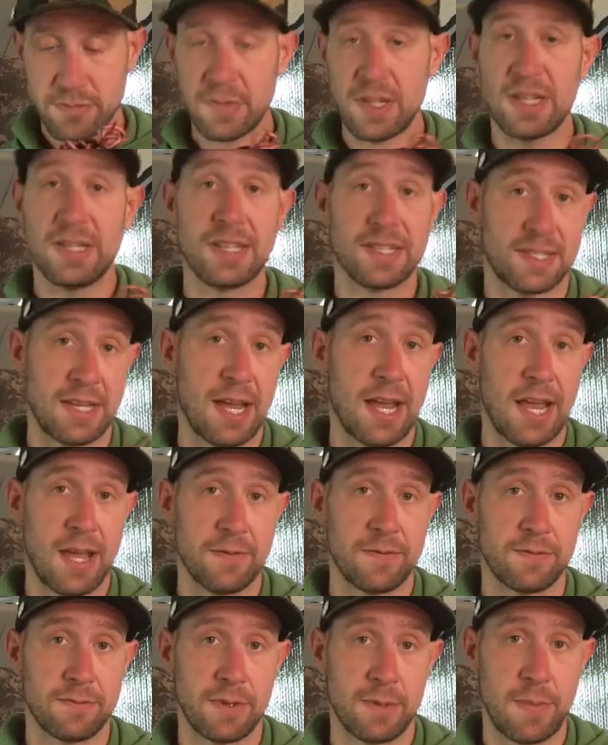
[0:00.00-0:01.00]
At least I
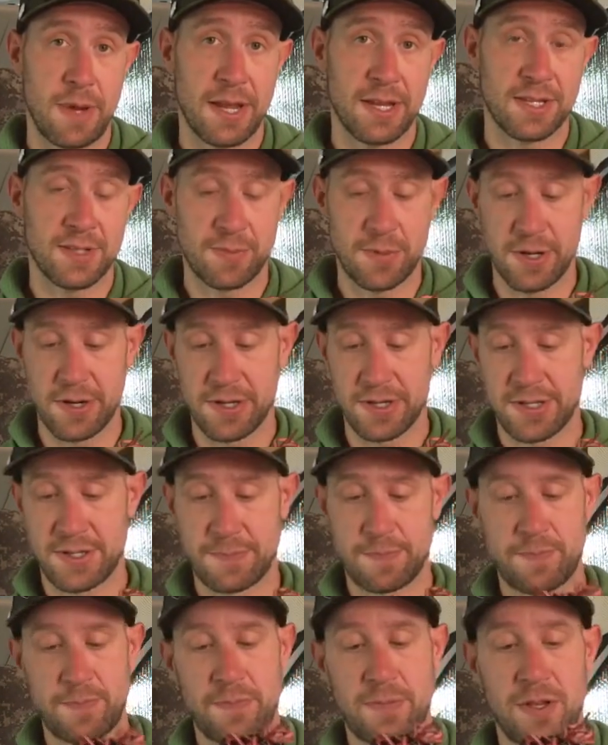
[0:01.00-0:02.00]
have in my experience.
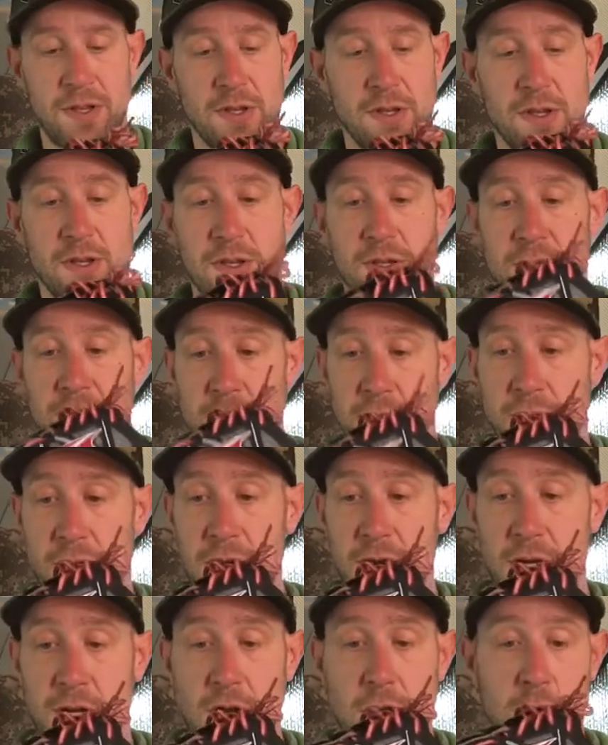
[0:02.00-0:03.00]
So
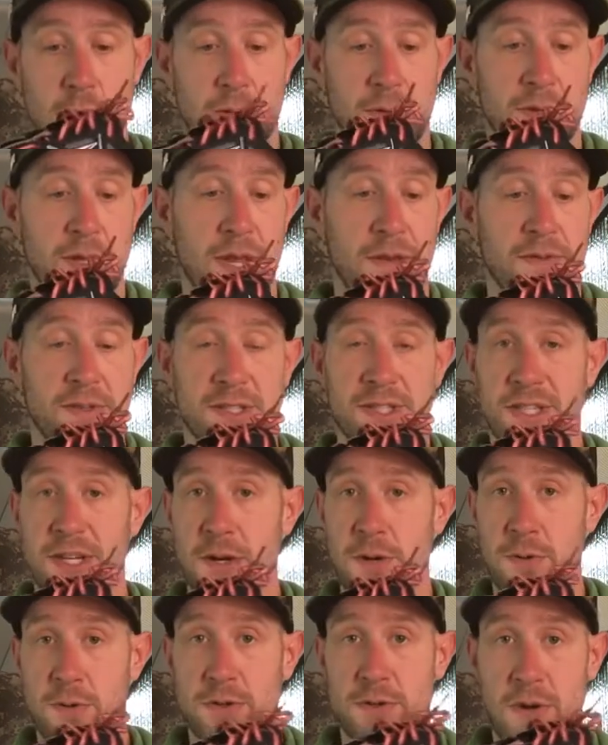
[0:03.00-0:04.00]
there you go. You have a
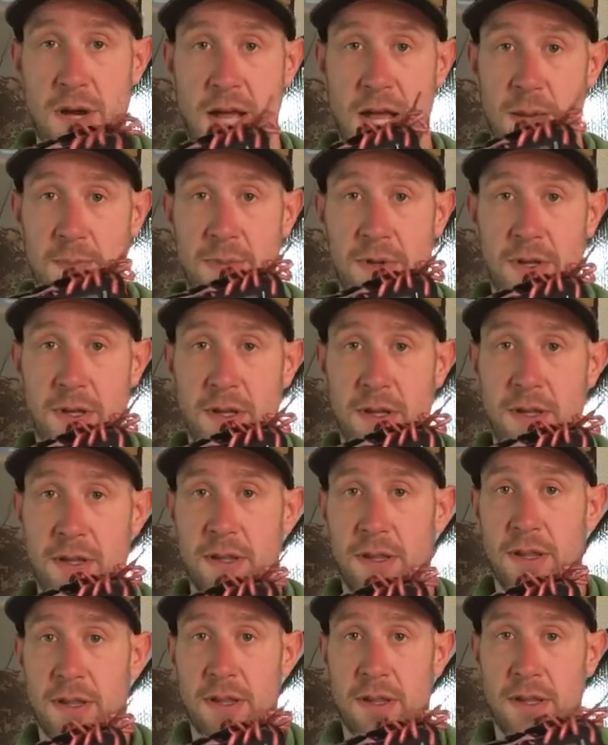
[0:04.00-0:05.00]
zero drop
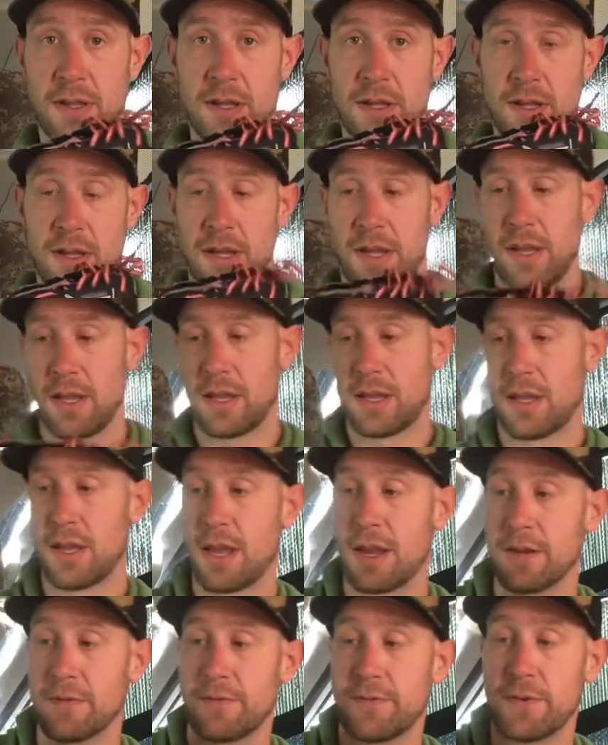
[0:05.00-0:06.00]

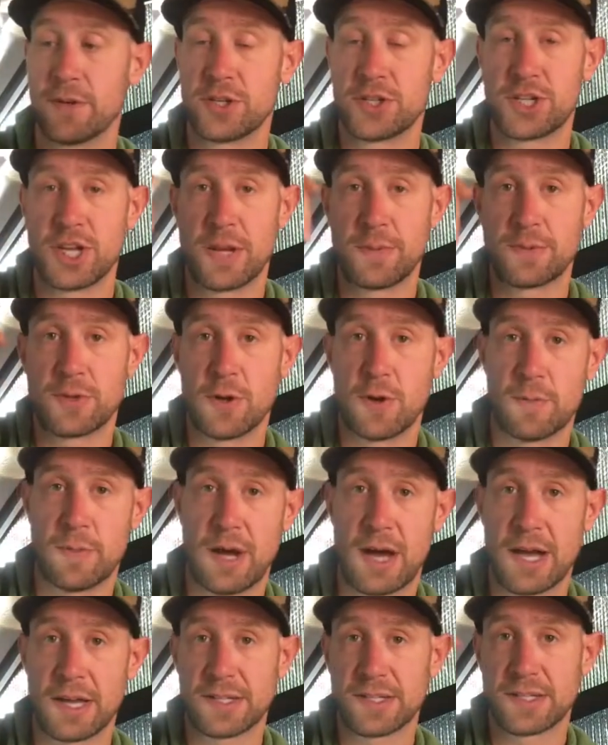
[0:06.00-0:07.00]
and a foot-shaped toe
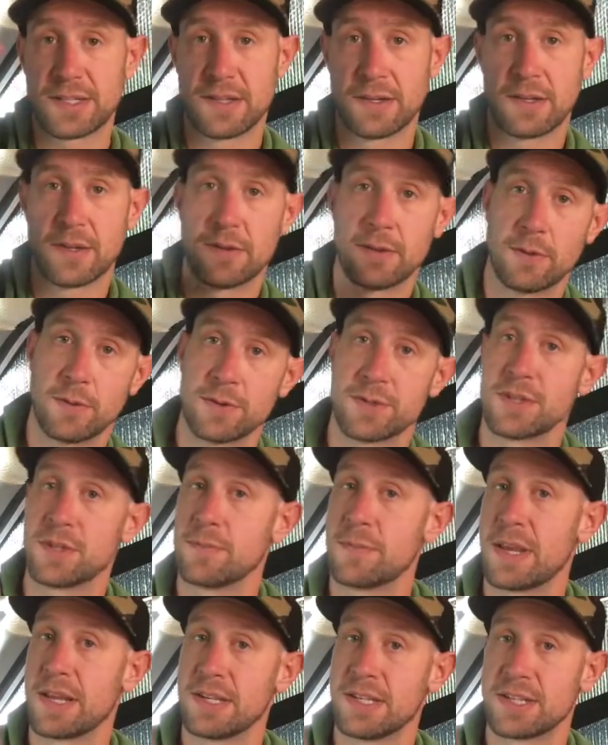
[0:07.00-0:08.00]
box. Those are the
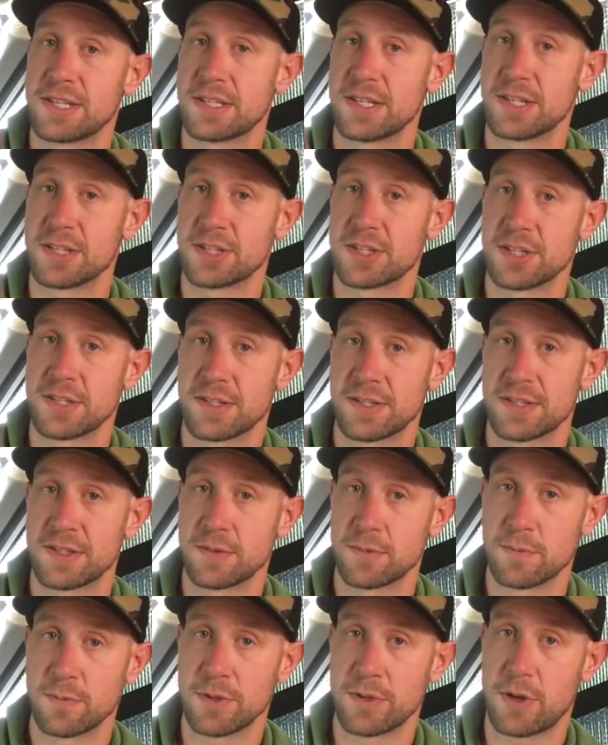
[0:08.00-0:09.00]
main distinctions
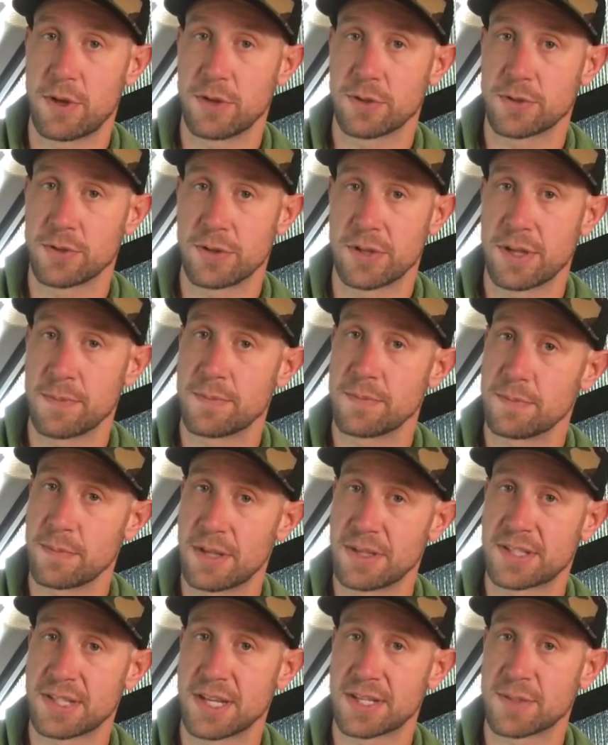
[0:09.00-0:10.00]
with Altra
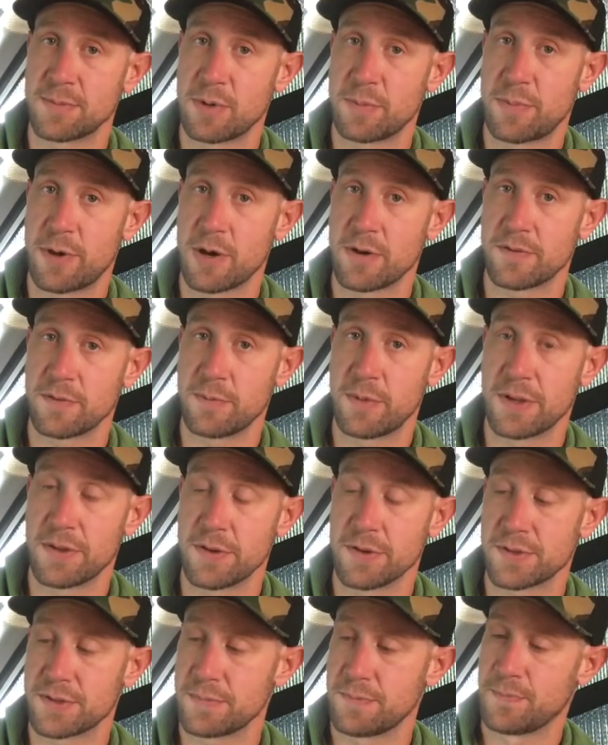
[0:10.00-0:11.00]
that sets them apart from
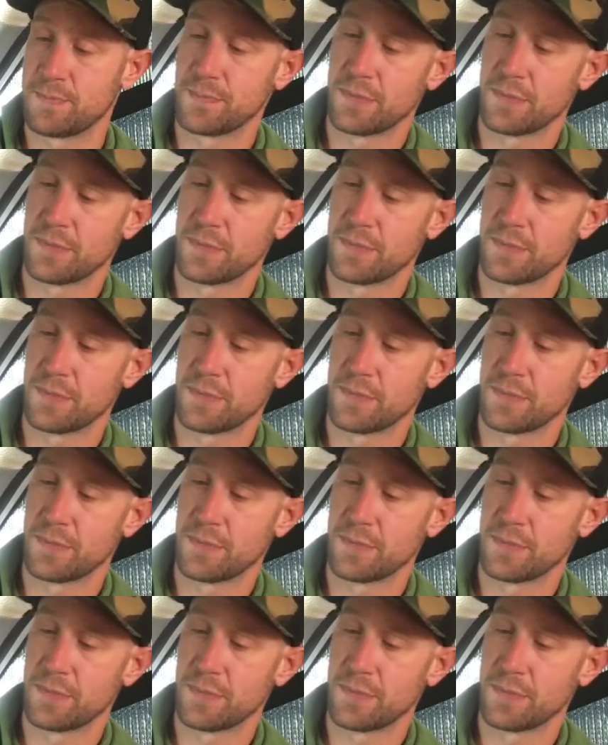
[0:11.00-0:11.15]
others.